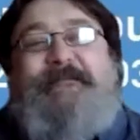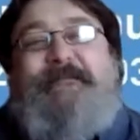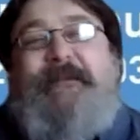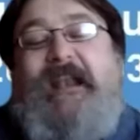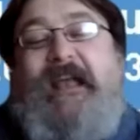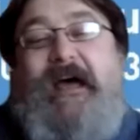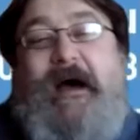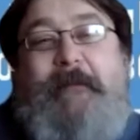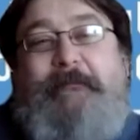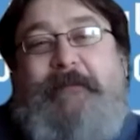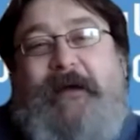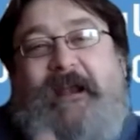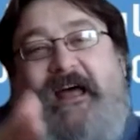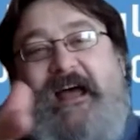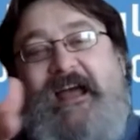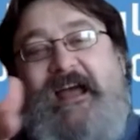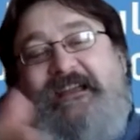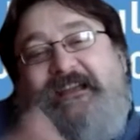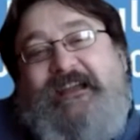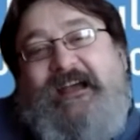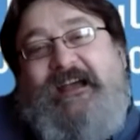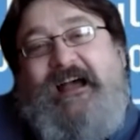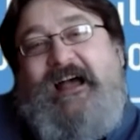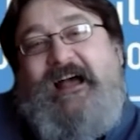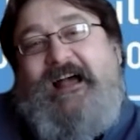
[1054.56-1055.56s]
But
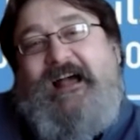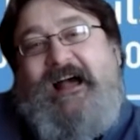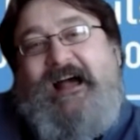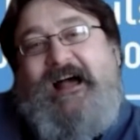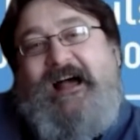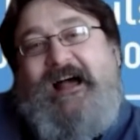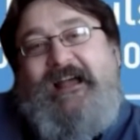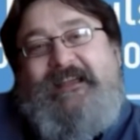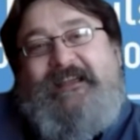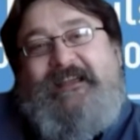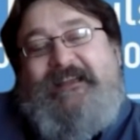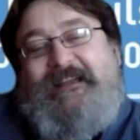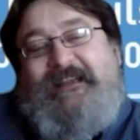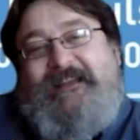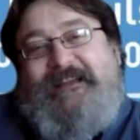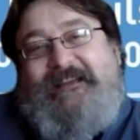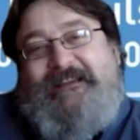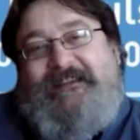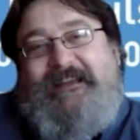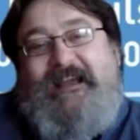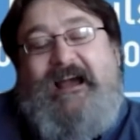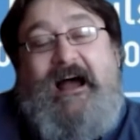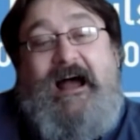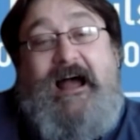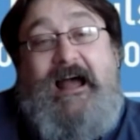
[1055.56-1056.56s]
I
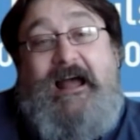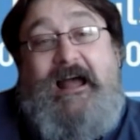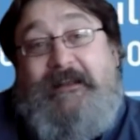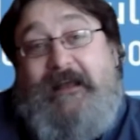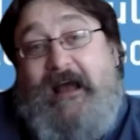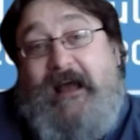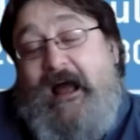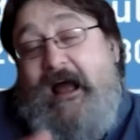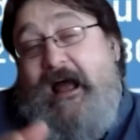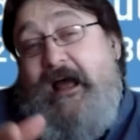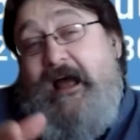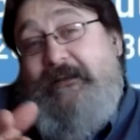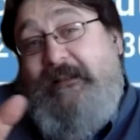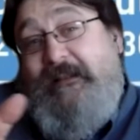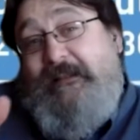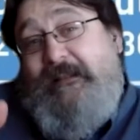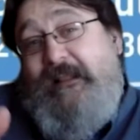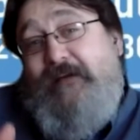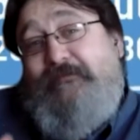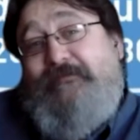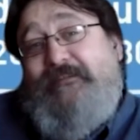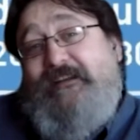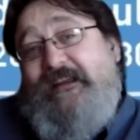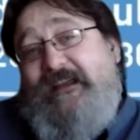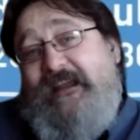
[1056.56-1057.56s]
had a
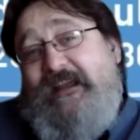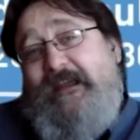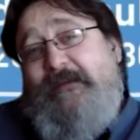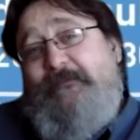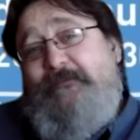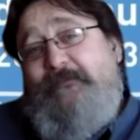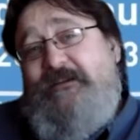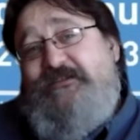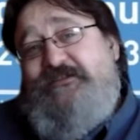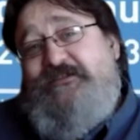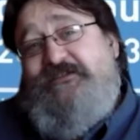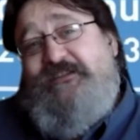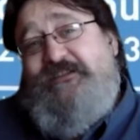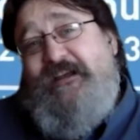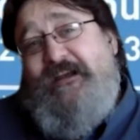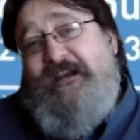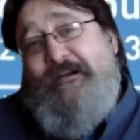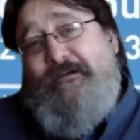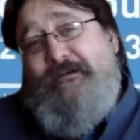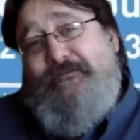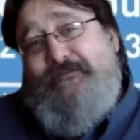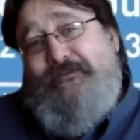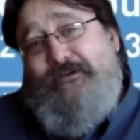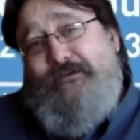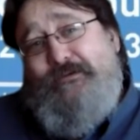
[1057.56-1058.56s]
lovely image
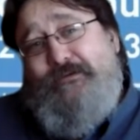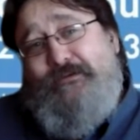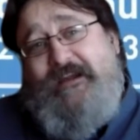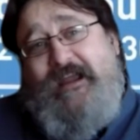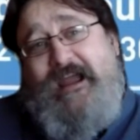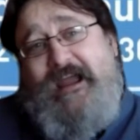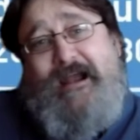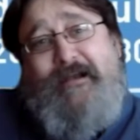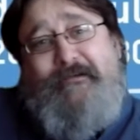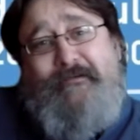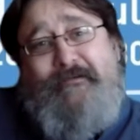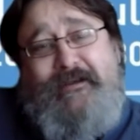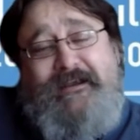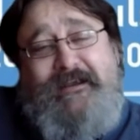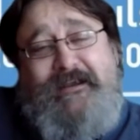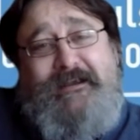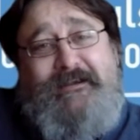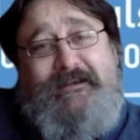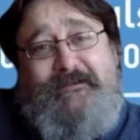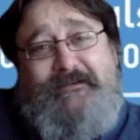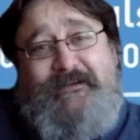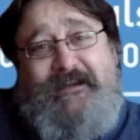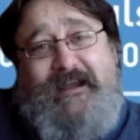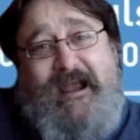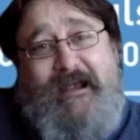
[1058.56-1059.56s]
there of you
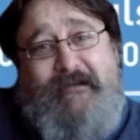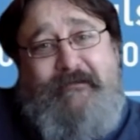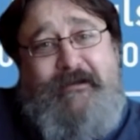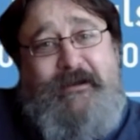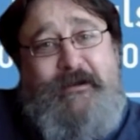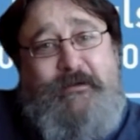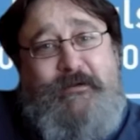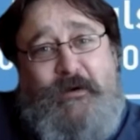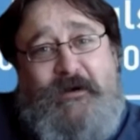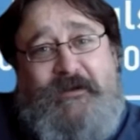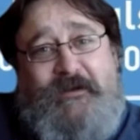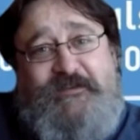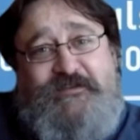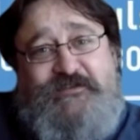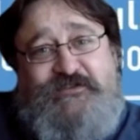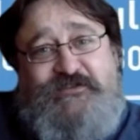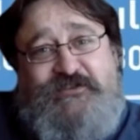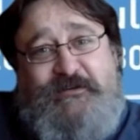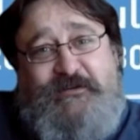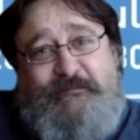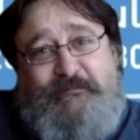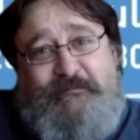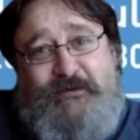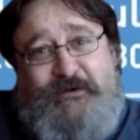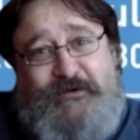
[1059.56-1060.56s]
carrying one of the
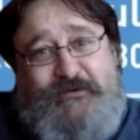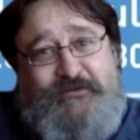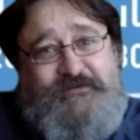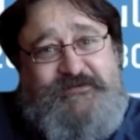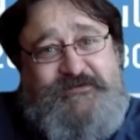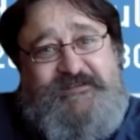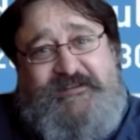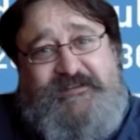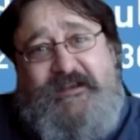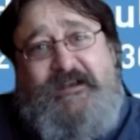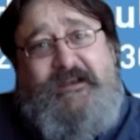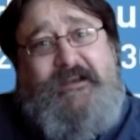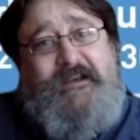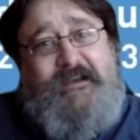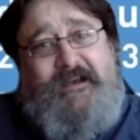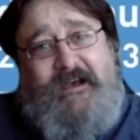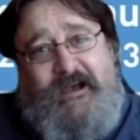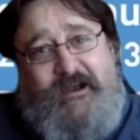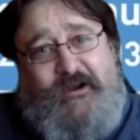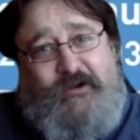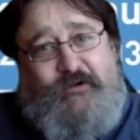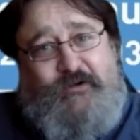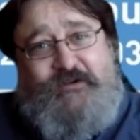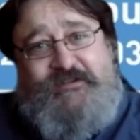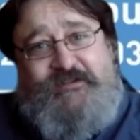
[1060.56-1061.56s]
ship models
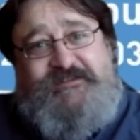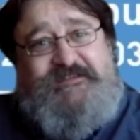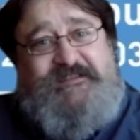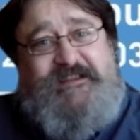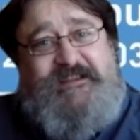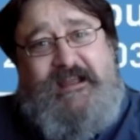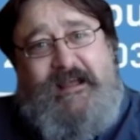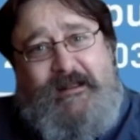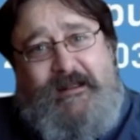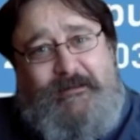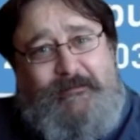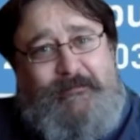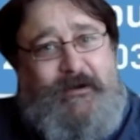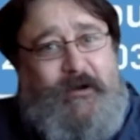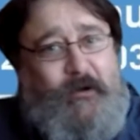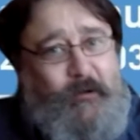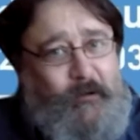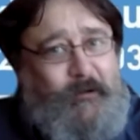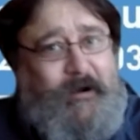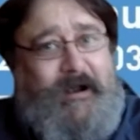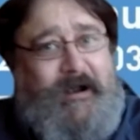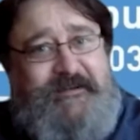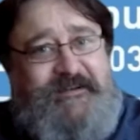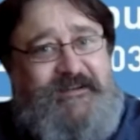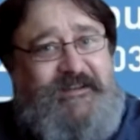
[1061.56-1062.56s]
across the Elbe
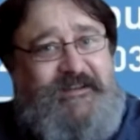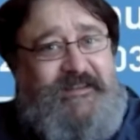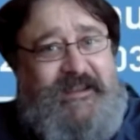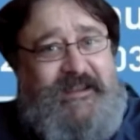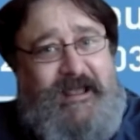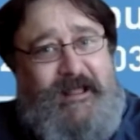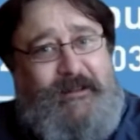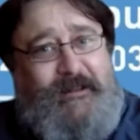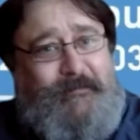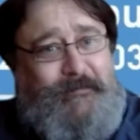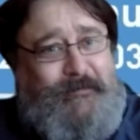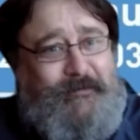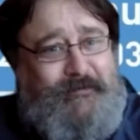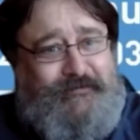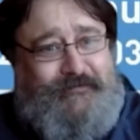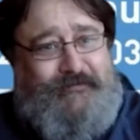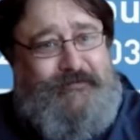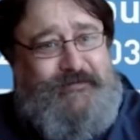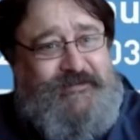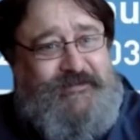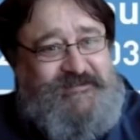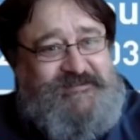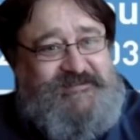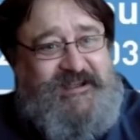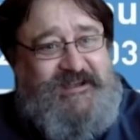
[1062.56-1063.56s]
or under the Elbe
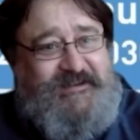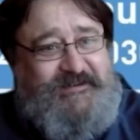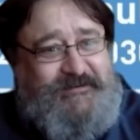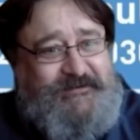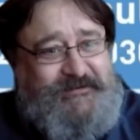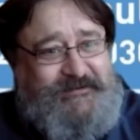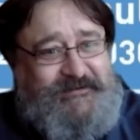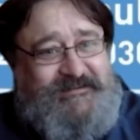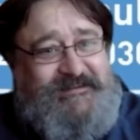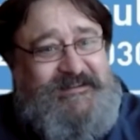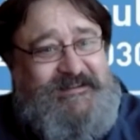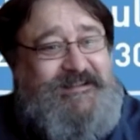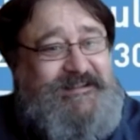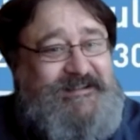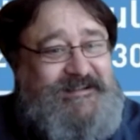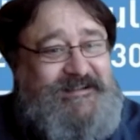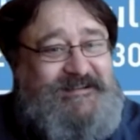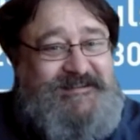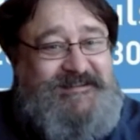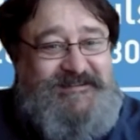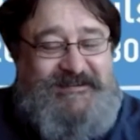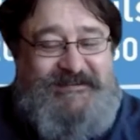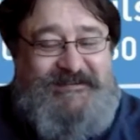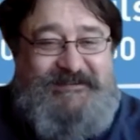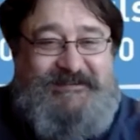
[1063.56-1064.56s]
through the tunnel
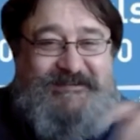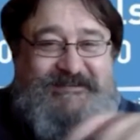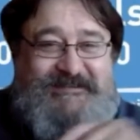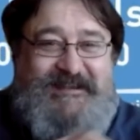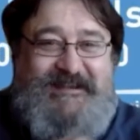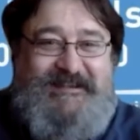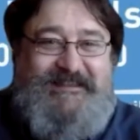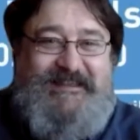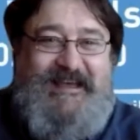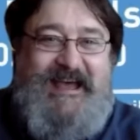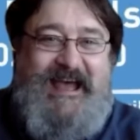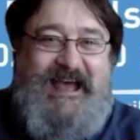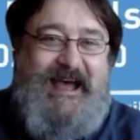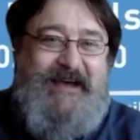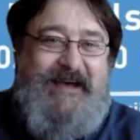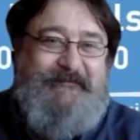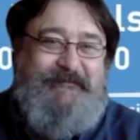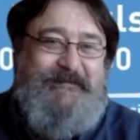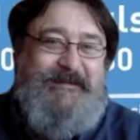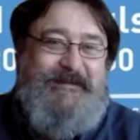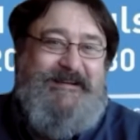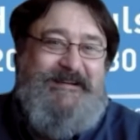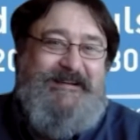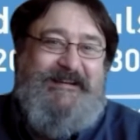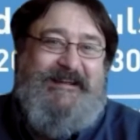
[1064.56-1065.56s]
to the
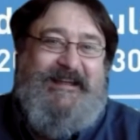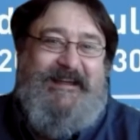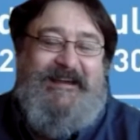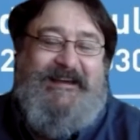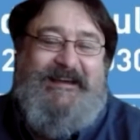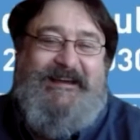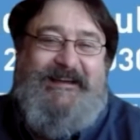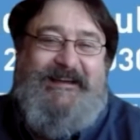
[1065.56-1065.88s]
Hamburg